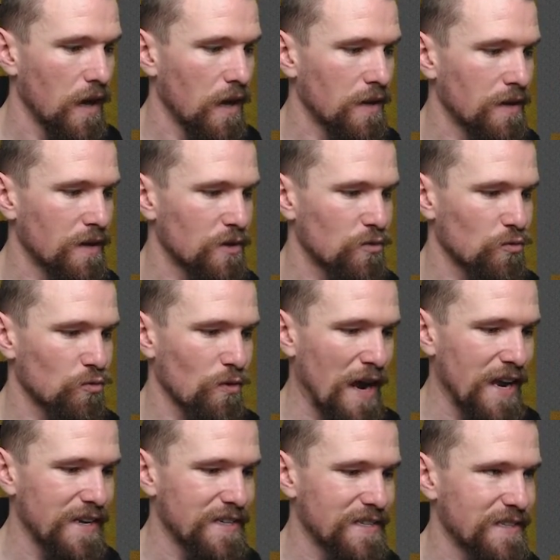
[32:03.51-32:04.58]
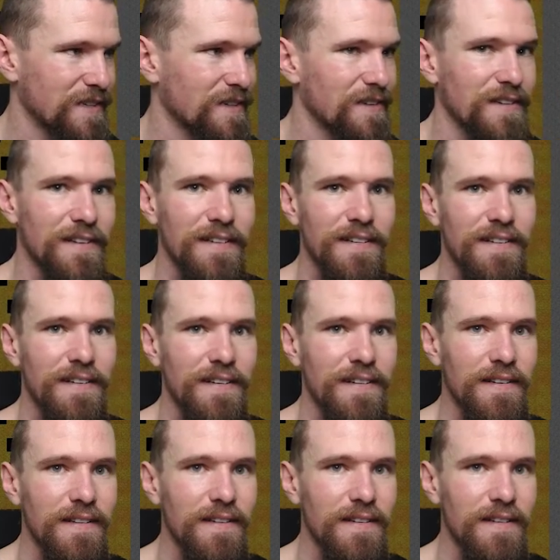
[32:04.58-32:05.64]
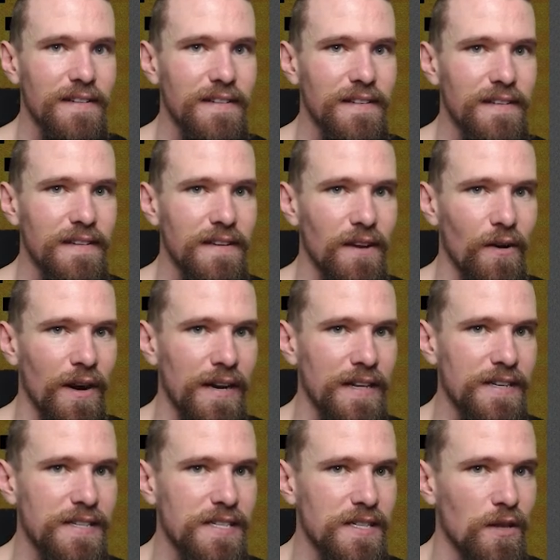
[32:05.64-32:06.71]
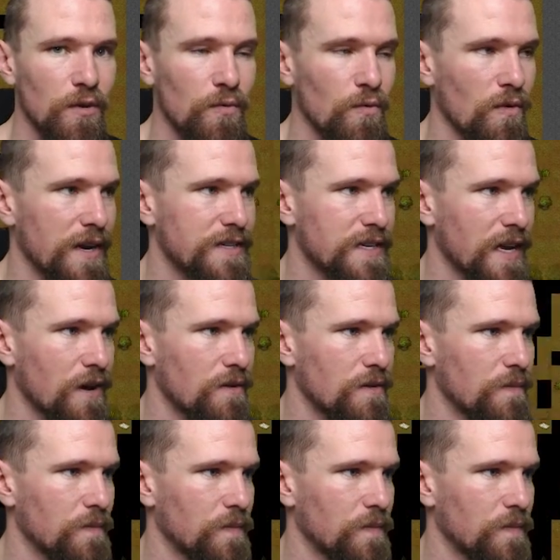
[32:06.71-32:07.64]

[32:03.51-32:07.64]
Oh, great. Alright, let's slow right down.